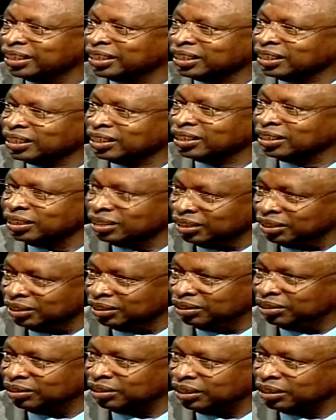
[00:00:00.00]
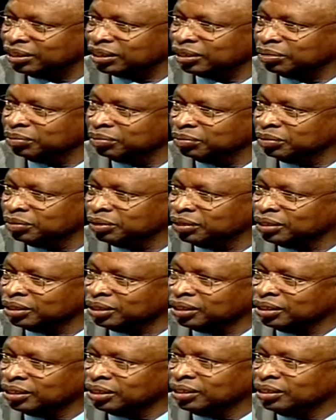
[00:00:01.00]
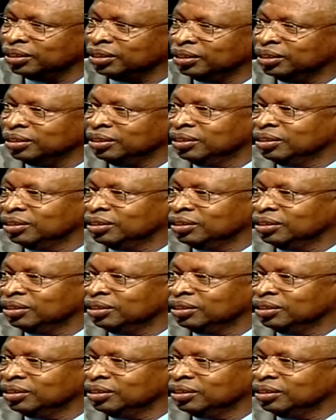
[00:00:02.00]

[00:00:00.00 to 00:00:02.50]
People have been misdiagnosed.